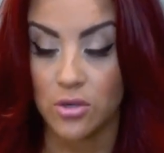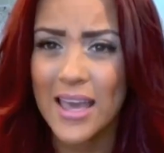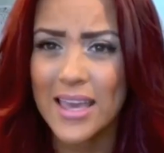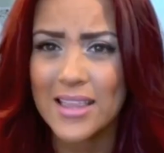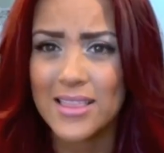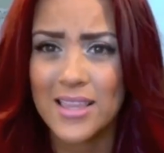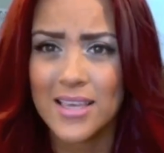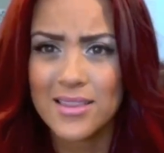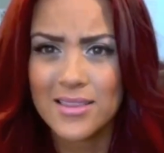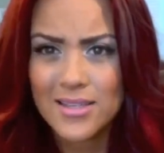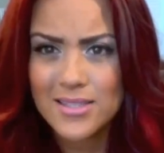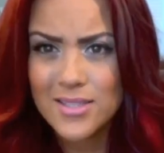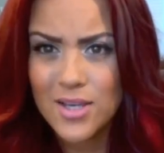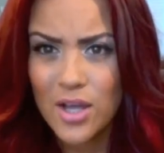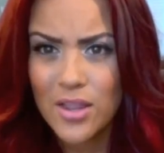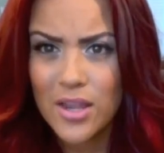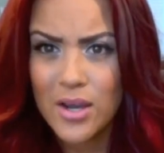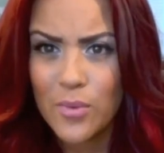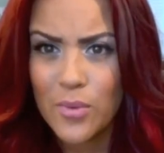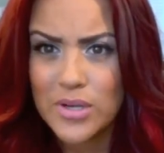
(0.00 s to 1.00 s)
I think that's all
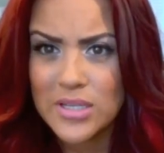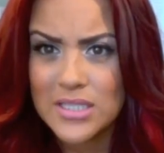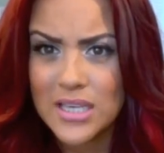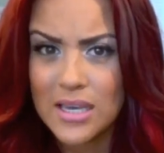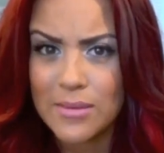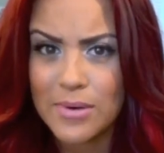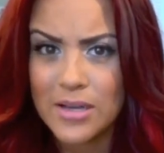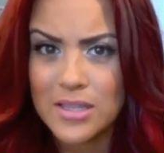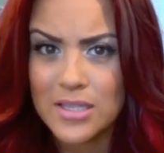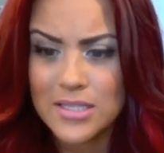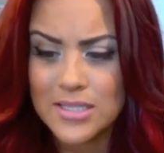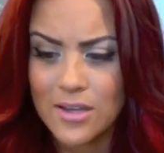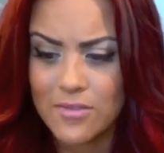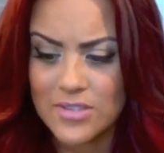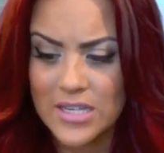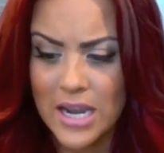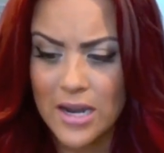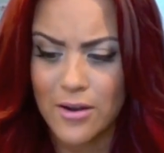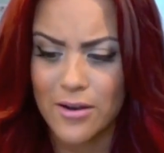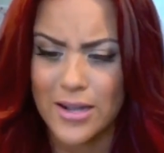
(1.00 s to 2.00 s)
that I want to say about this
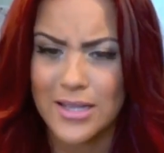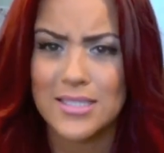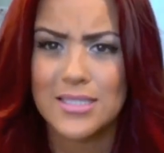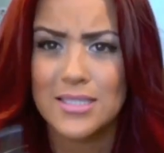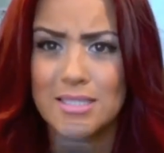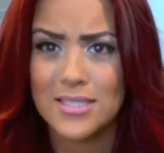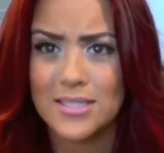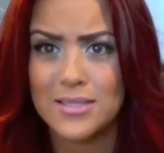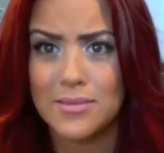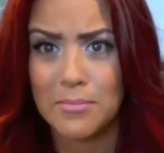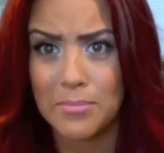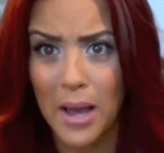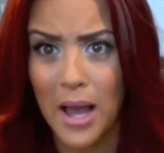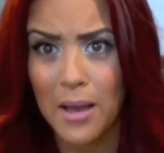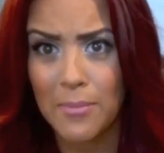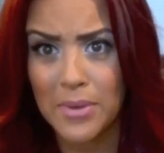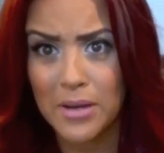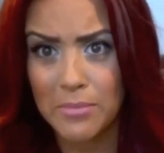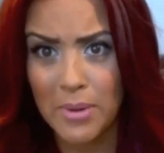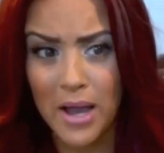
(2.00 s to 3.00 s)
self-tanner. It's
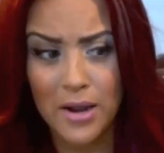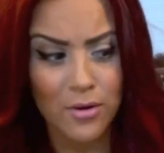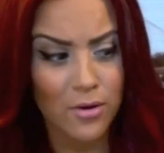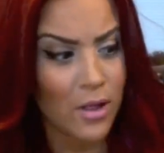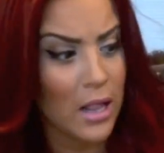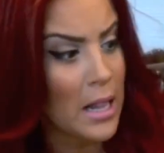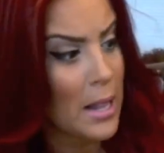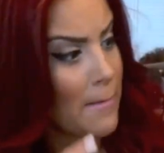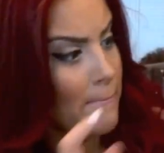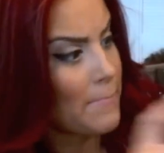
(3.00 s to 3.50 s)
bomb in a bottle.